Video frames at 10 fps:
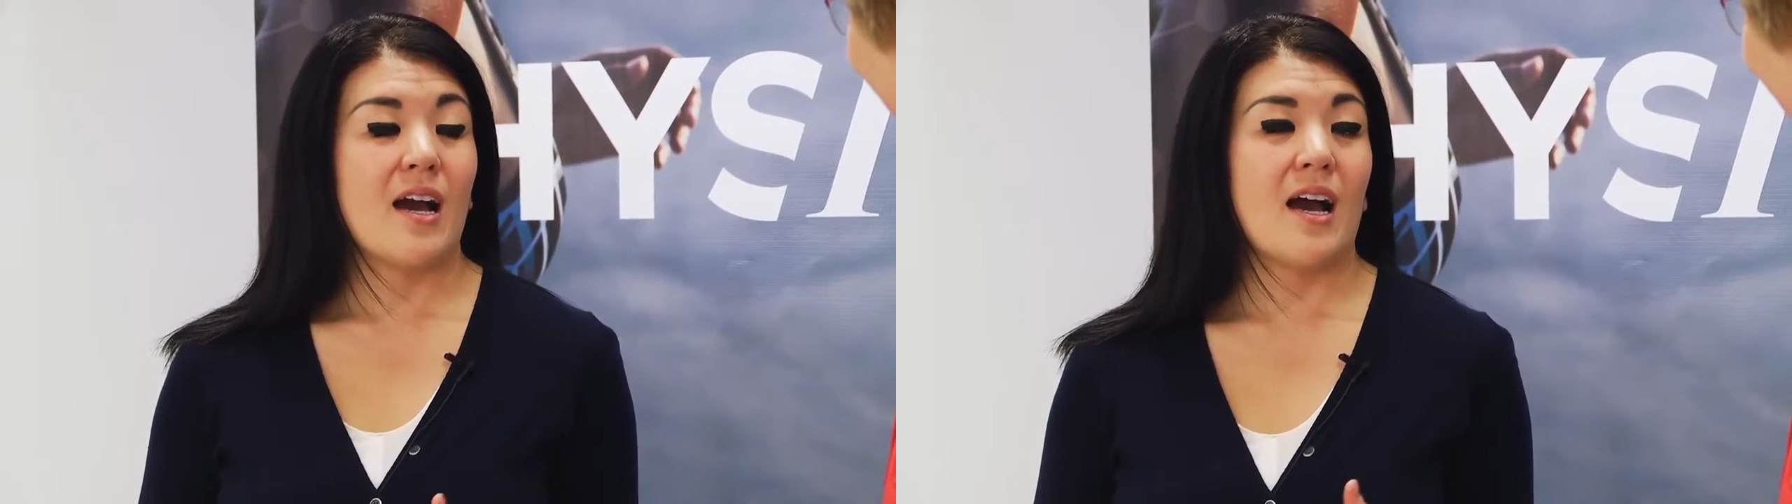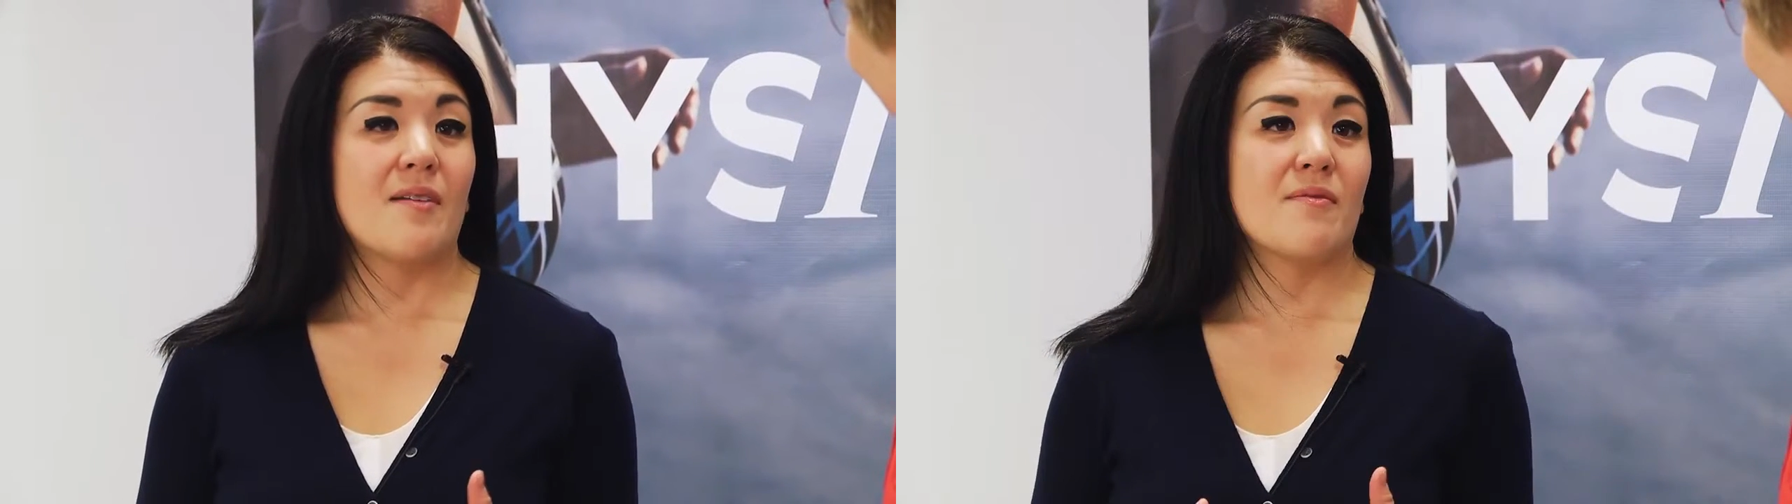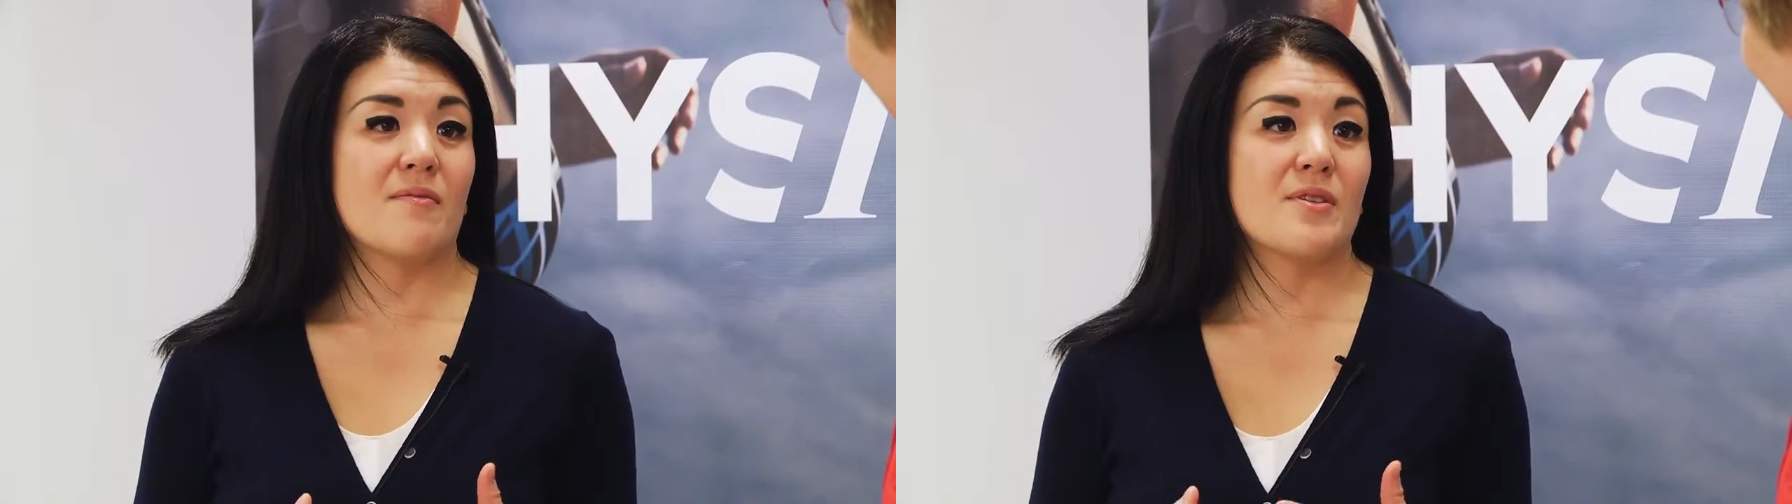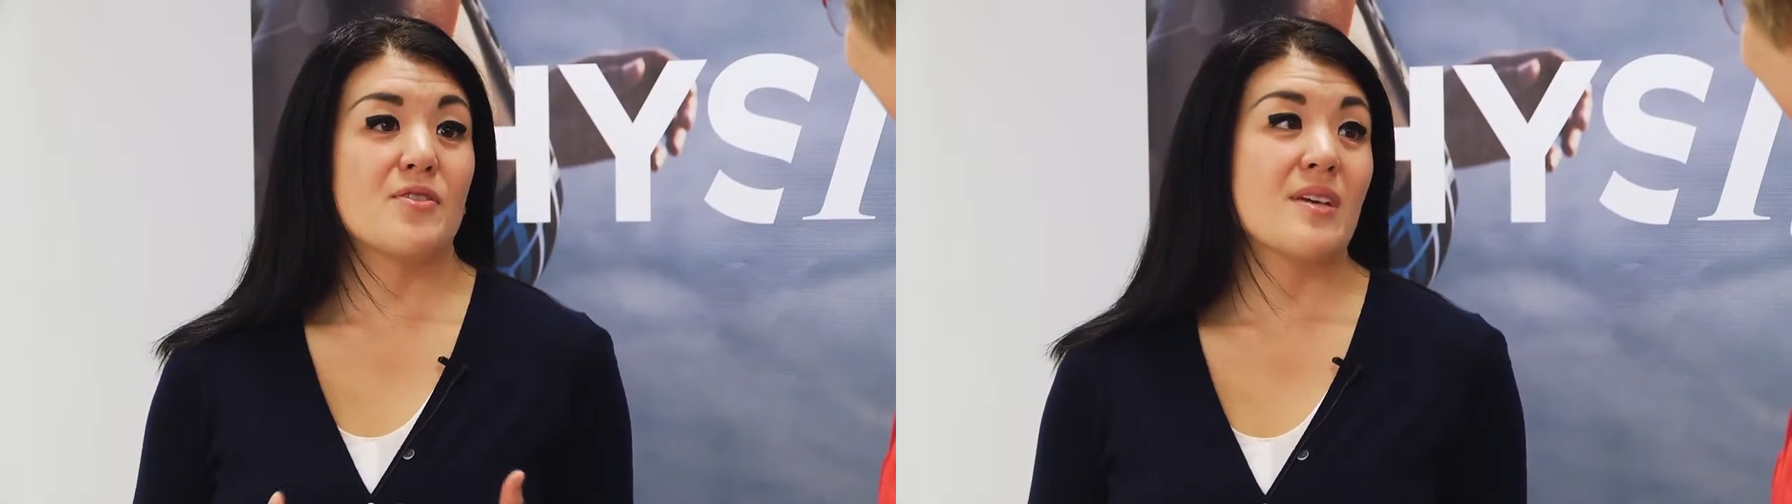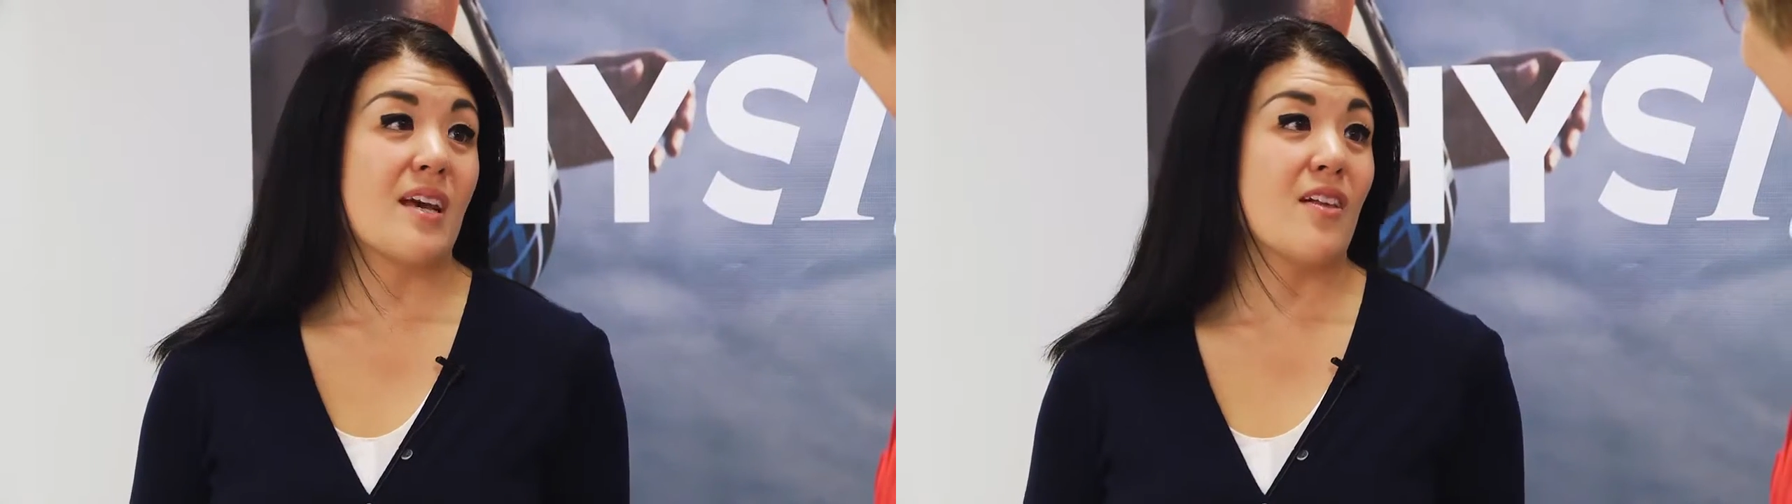Um, we
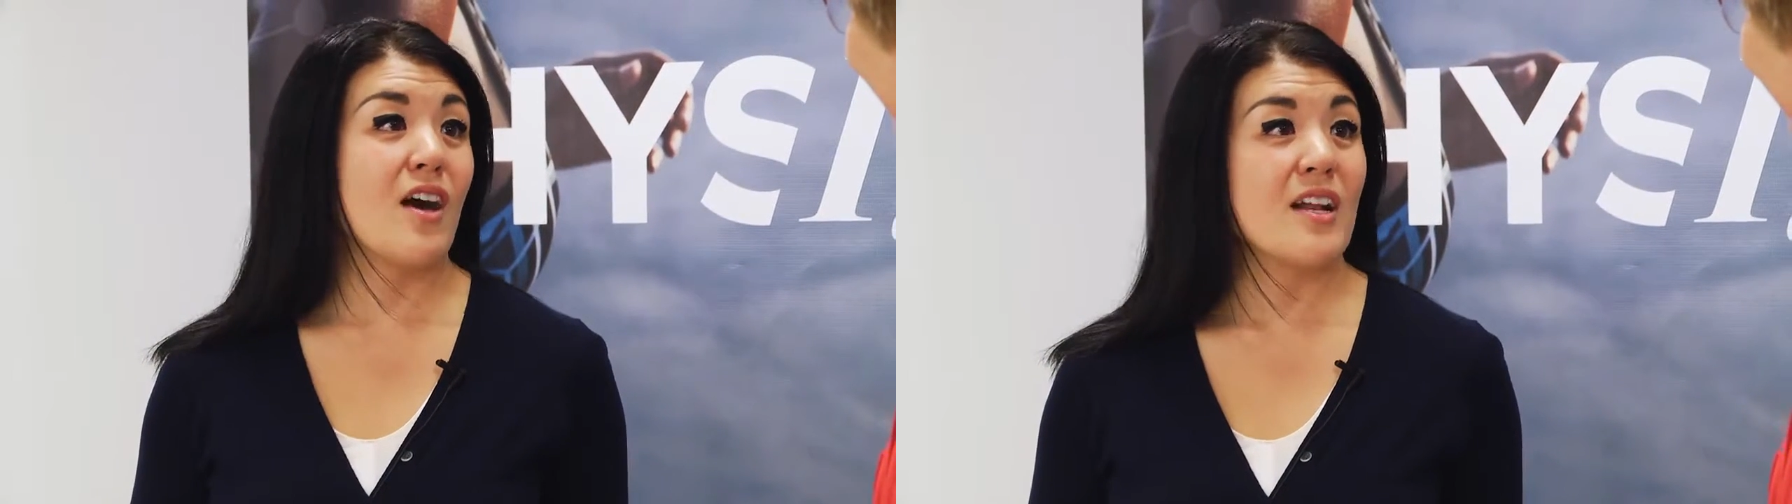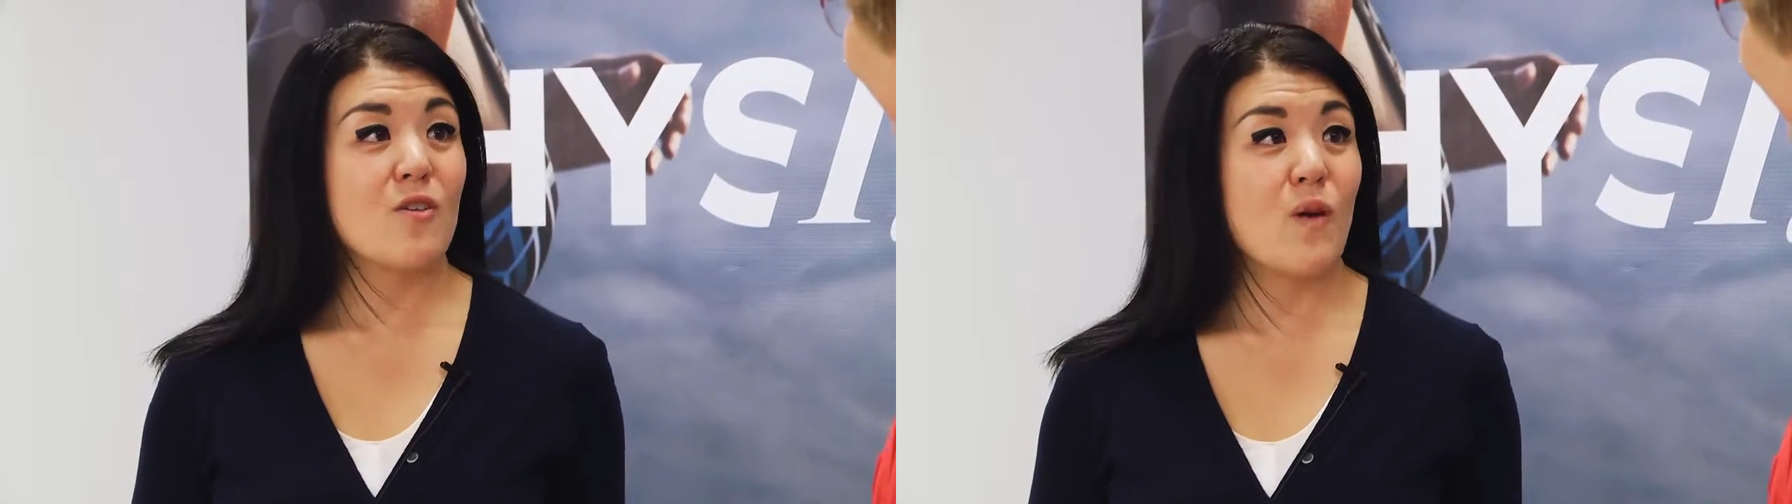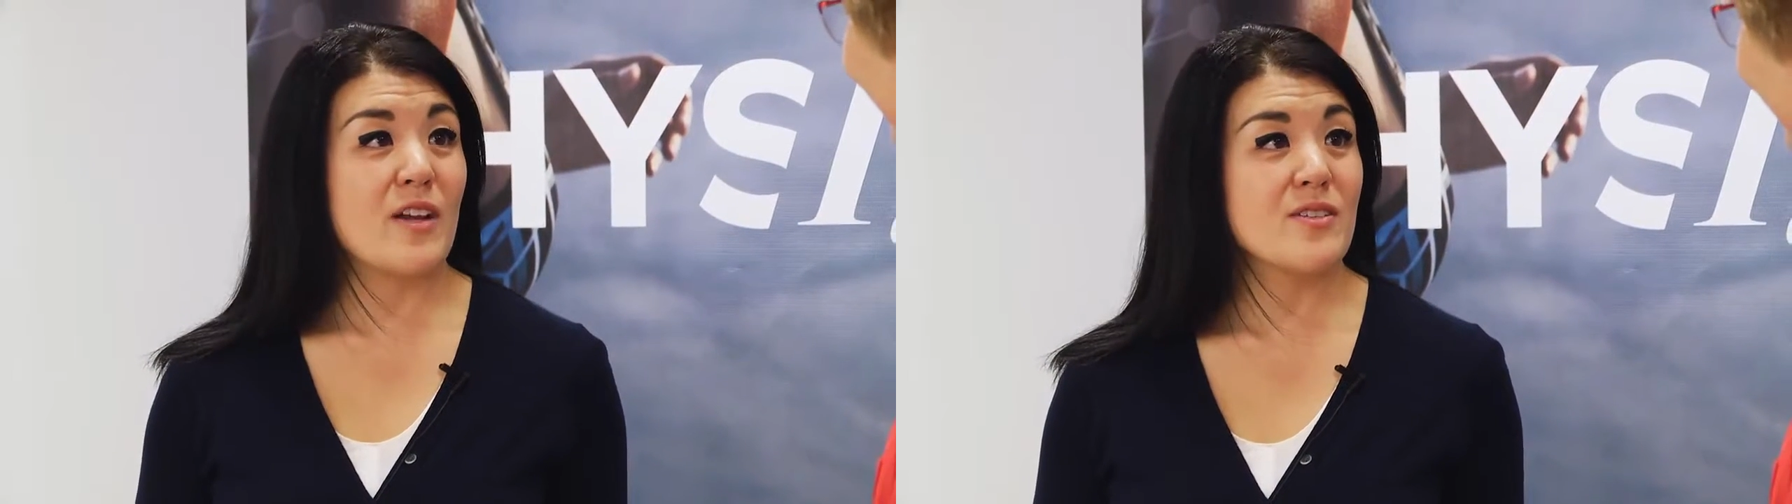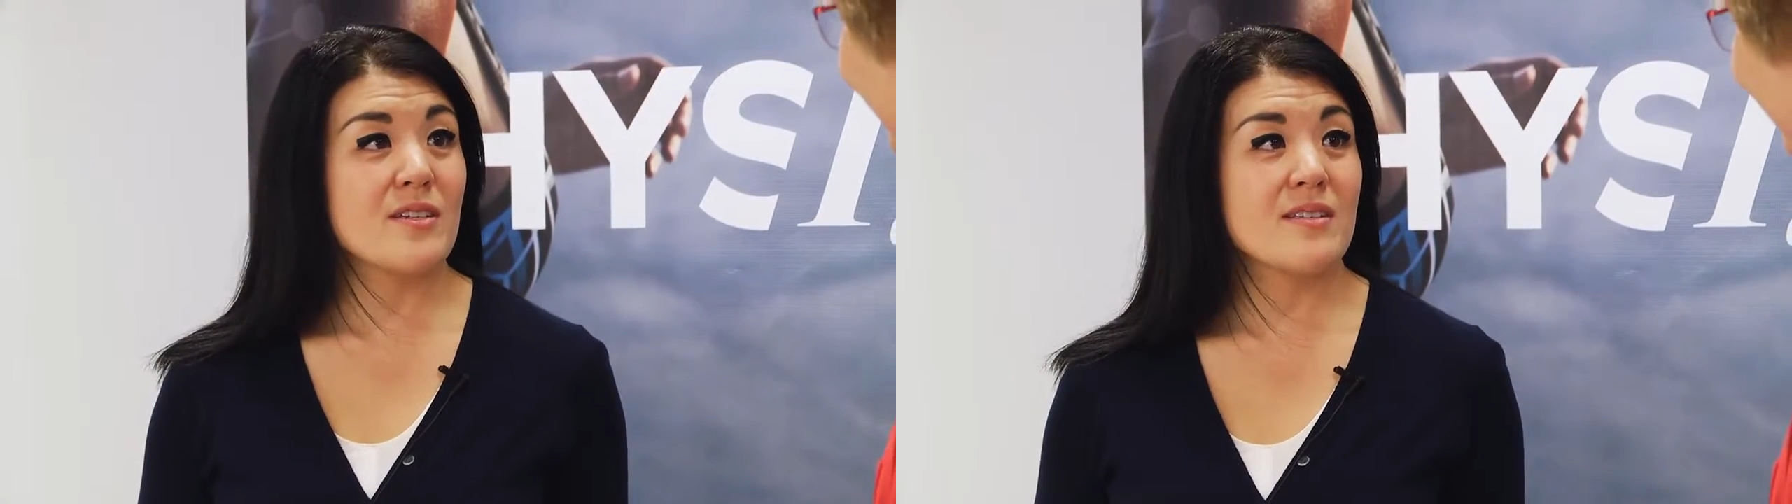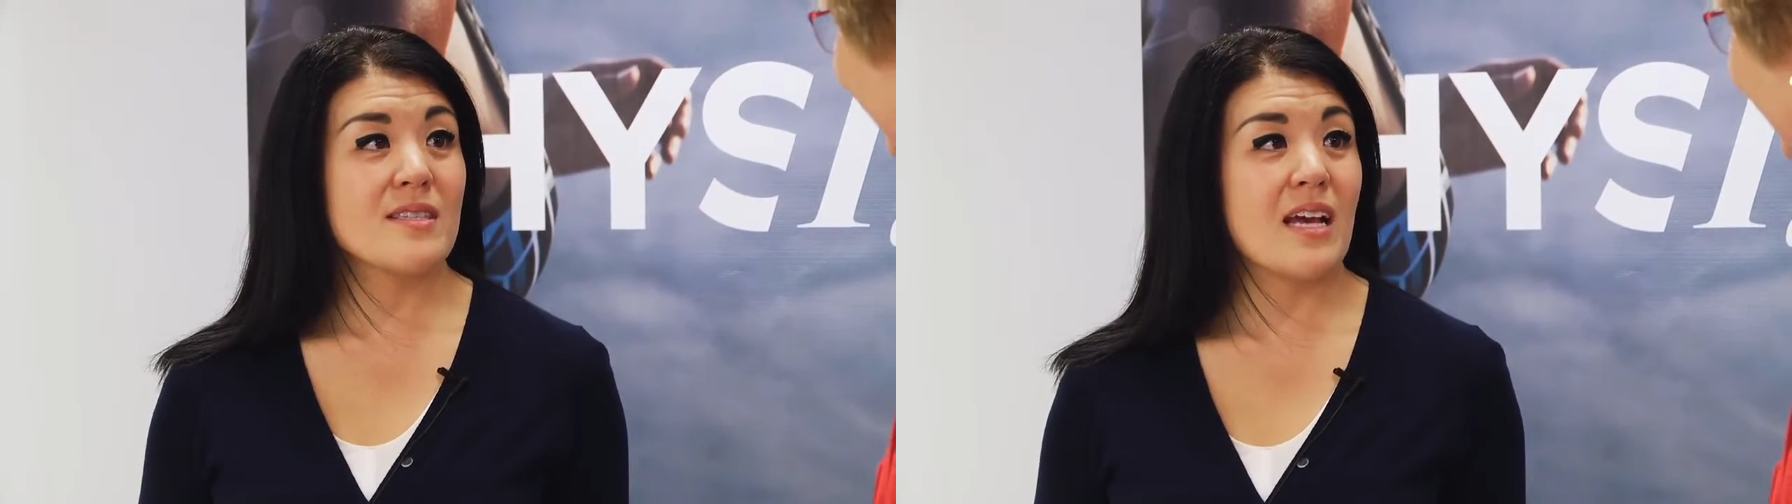do get a lot of
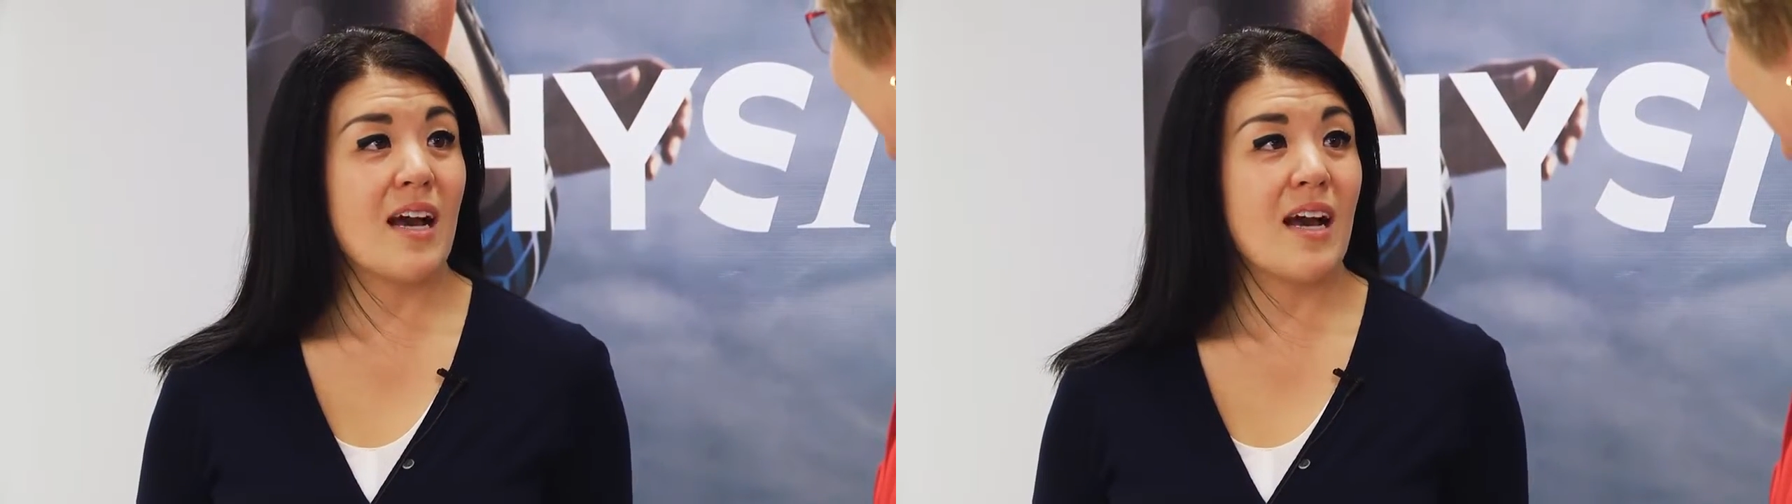questions.